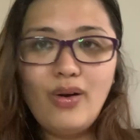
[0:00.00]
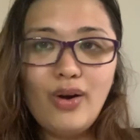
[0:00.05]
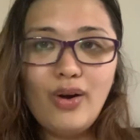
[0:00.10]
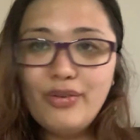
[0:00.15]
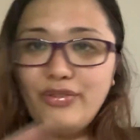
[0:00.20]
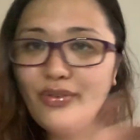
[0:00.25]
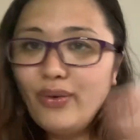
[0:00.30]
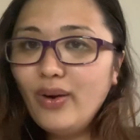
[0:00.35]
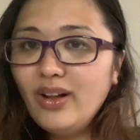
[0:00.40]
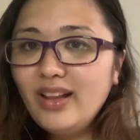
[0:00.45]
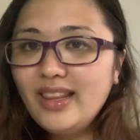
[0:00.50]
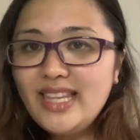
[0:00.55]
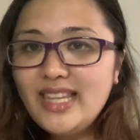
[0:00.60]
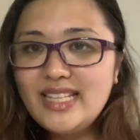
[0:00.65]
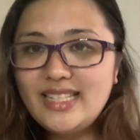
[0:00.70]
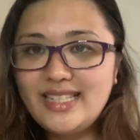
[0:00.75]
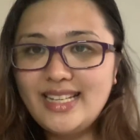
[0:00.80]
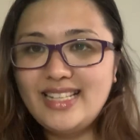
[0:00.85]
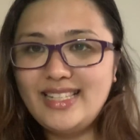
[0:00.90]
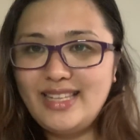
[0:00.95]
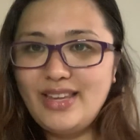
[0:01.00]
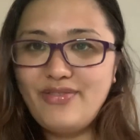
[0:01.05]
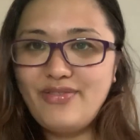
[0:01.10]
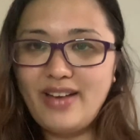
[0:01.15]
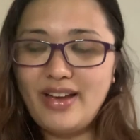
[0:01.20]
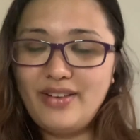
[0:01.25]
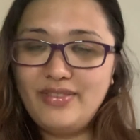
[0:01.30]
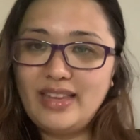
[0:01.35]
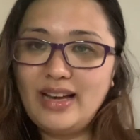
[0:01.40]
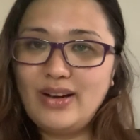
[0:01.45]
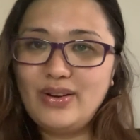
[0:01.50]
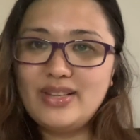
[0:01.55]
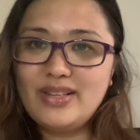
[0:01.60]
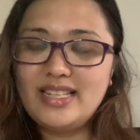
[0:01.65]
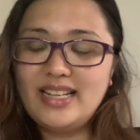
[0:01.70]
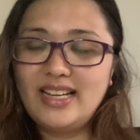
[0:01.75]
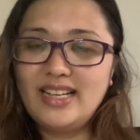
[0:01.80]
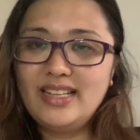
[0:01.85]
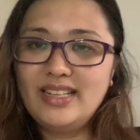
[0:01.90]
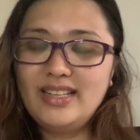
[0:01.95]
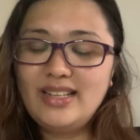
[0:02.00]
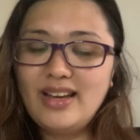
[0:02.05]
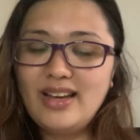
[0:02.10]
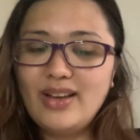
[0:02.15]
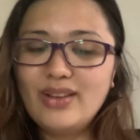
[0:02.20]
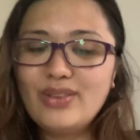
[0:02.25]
Of all these 65,000